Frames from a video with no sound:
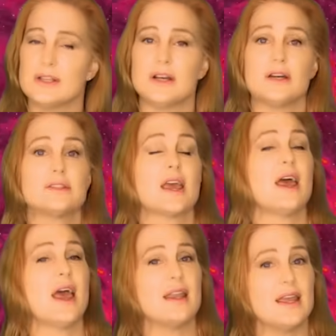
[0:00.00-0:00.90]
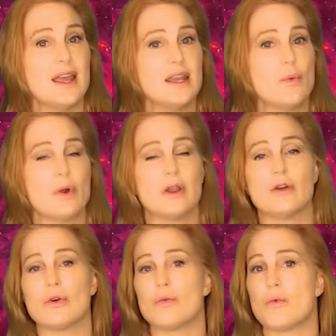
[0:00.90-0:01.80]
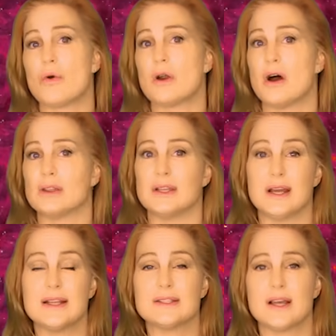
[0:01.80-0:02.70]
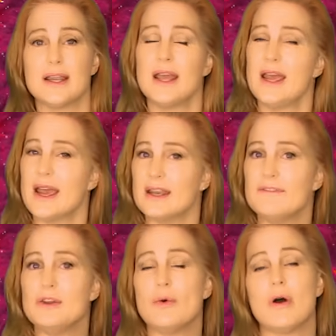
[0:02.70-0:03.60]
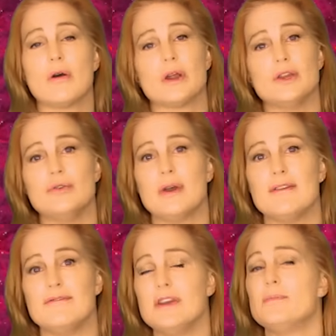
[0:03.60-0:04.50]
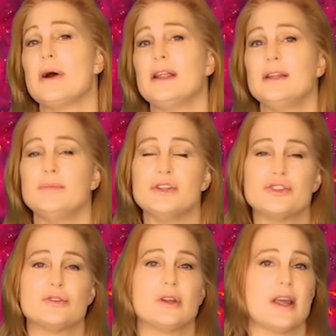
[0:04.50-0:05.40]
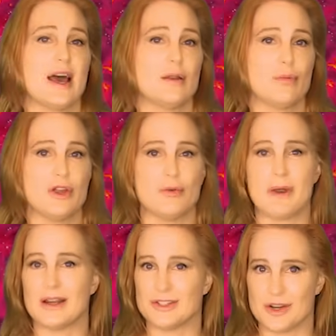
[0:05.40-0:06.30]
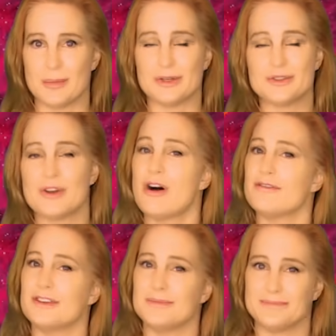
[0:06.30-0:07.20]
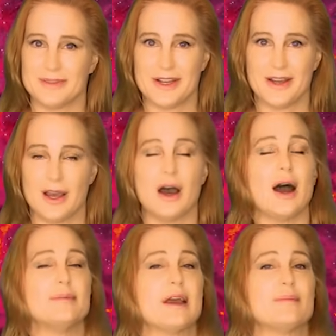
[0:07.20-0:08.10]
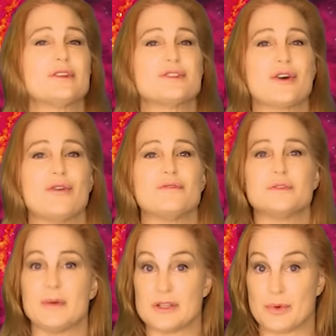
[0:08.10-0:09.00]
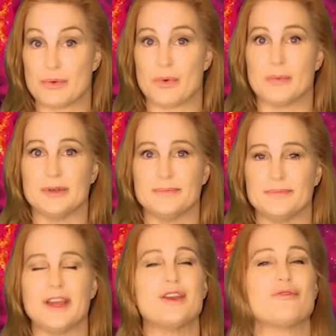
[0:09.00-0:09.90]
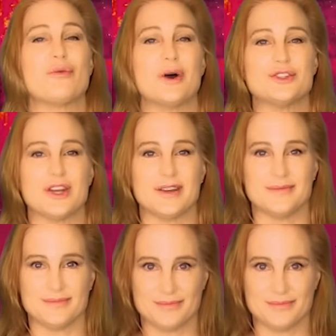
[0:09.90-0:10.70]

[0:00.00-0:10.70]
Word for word: and dusk and anywhere near aurora on the night side. And if you are a UAV pilot, be sure to calibrate your magnetometers often. I'm Tamitha Skov, the Space Weather Woman. Thank you for watching.